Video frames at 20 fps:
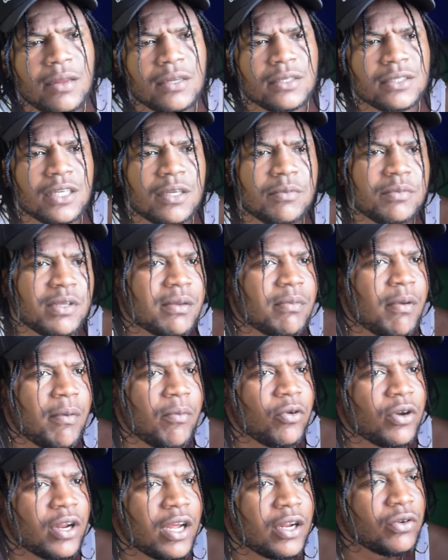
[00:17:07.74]
Yeah, maybe
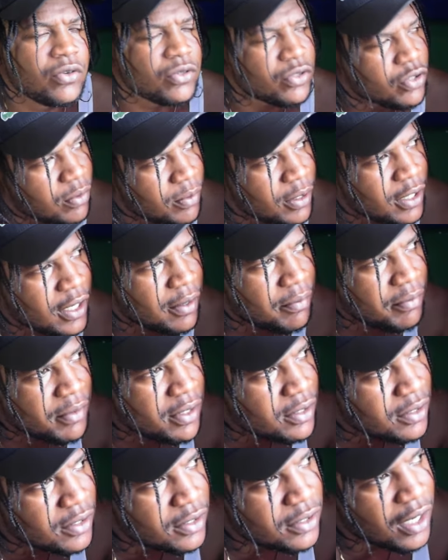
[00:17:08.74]
would I do some other
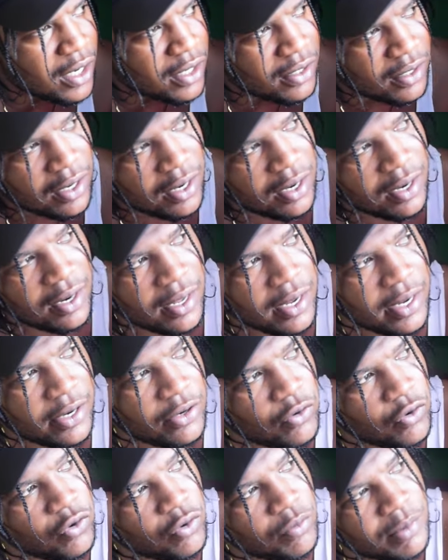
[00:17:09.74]
business. Because like
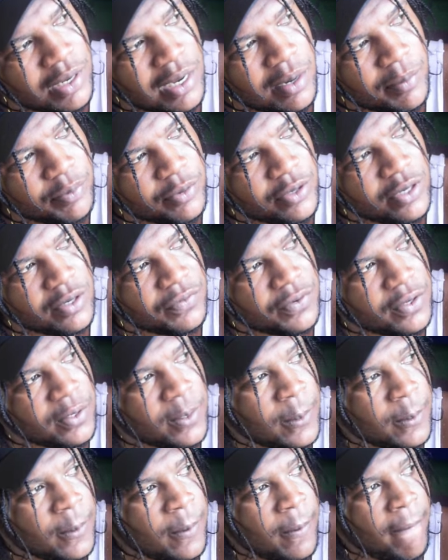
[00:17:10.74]
now, me I prefer
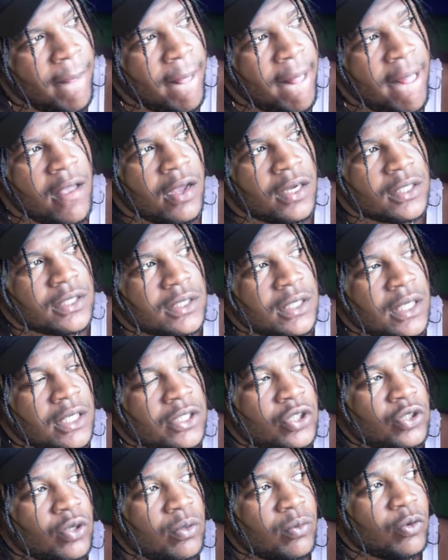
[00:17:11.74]

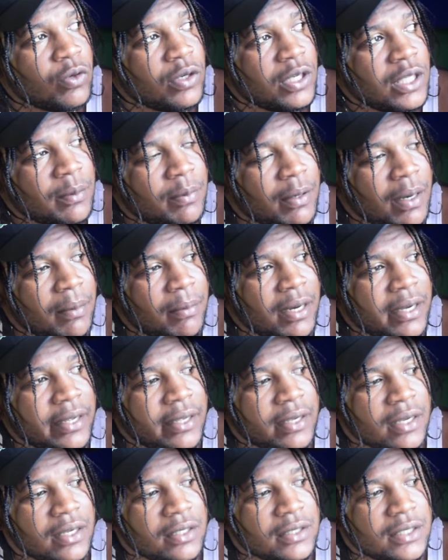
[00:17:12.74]
get some whole heap of
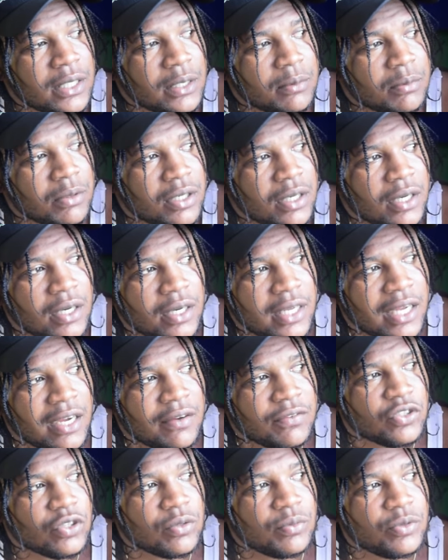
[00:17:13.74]
bike and thing because you
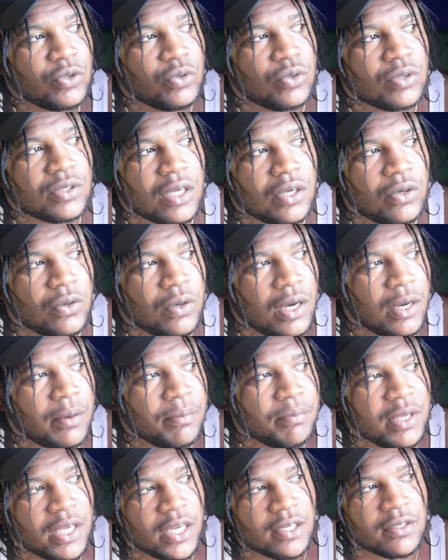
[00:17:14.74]
have some youth that do and um,
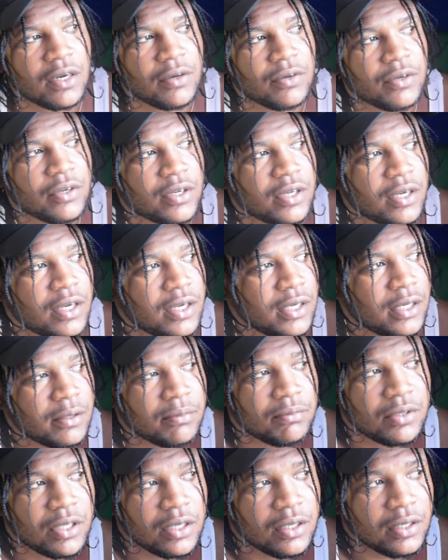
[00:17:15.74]
beer work and
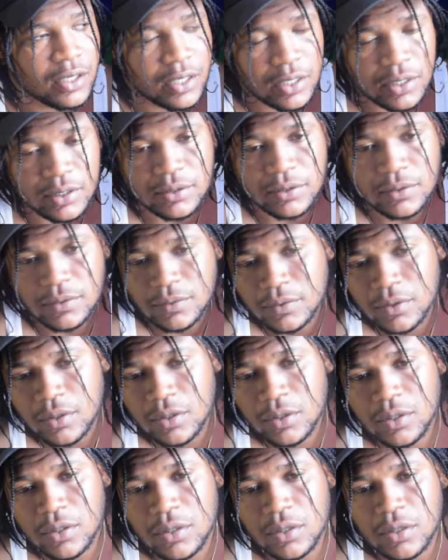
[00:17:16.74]
them thing there.
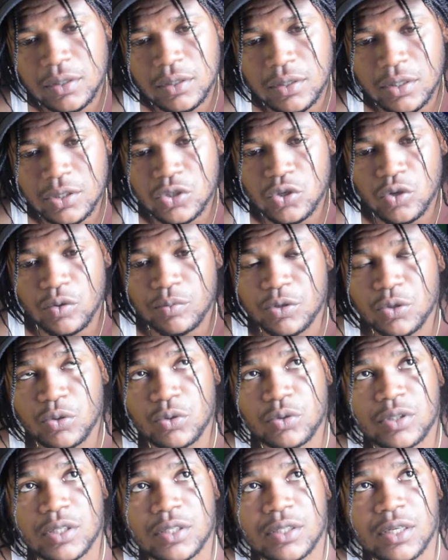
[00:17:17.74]
Give some
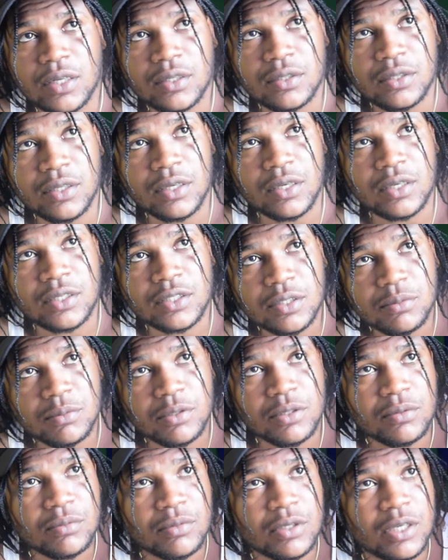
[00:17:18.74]
youth it and thing, you see
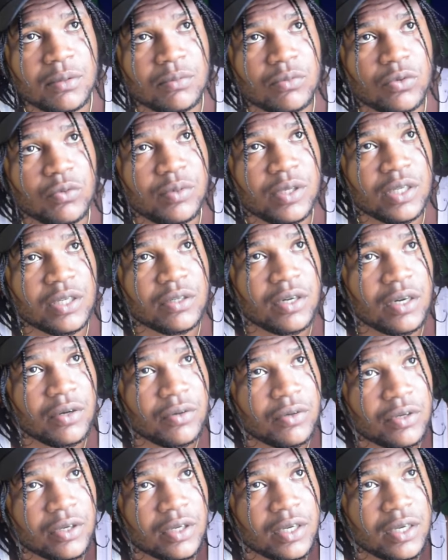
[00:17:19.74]
me? But them do beer
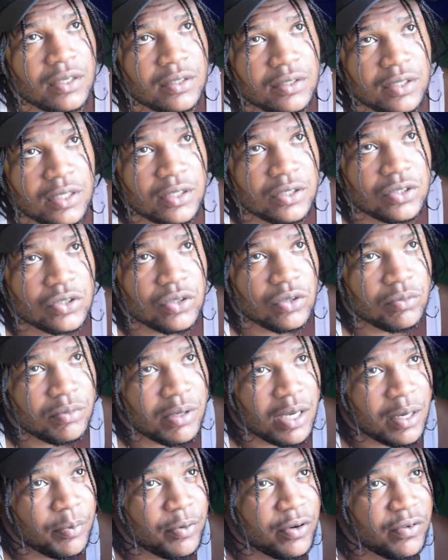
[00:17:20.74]
work and thing, so
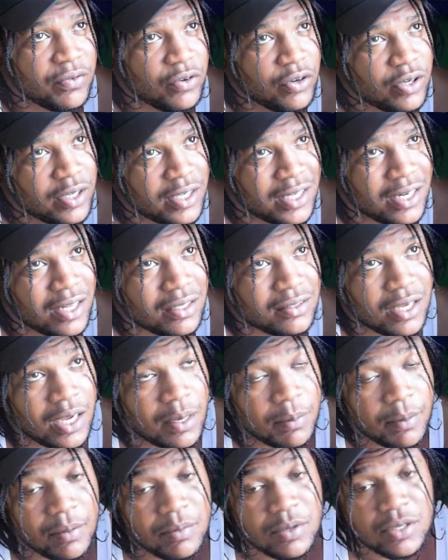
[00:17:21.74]
me I prefer going to that
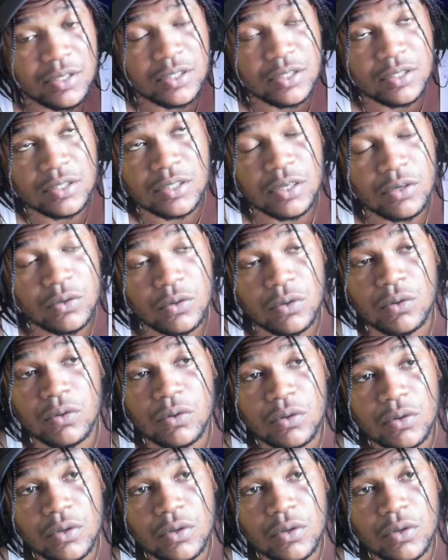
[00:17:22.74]
type of business you know.